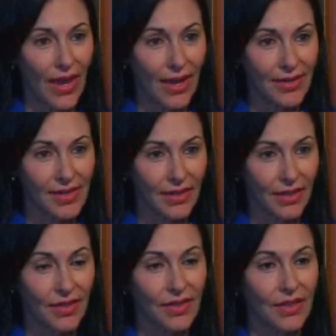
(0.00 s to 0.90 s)

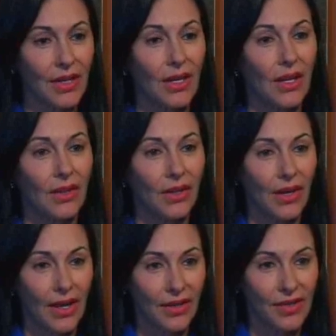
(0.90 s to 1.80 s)
excellence in the
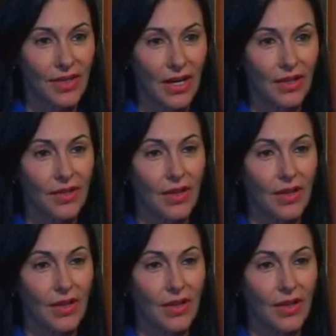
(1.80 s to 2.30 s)
United States,